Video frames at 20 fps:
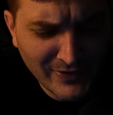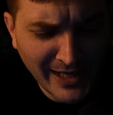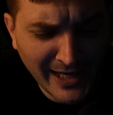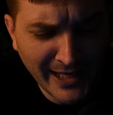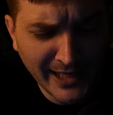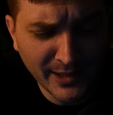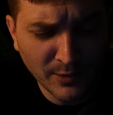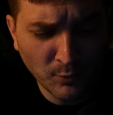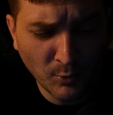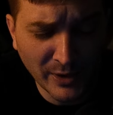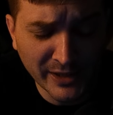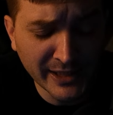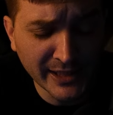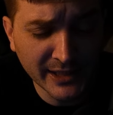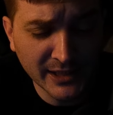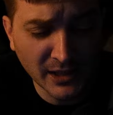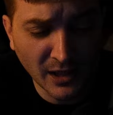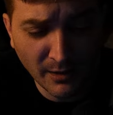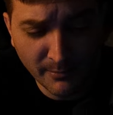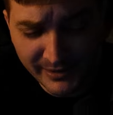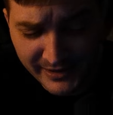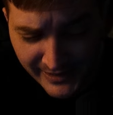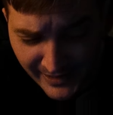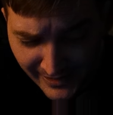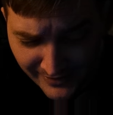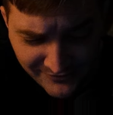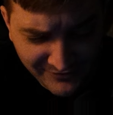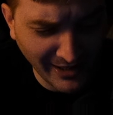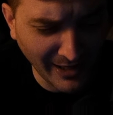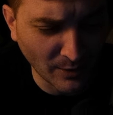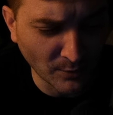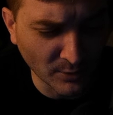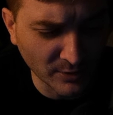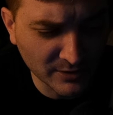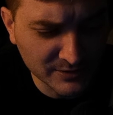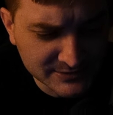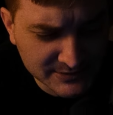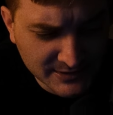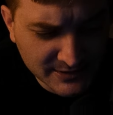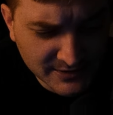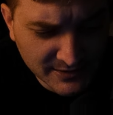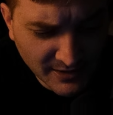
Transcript: And when they come in that tower,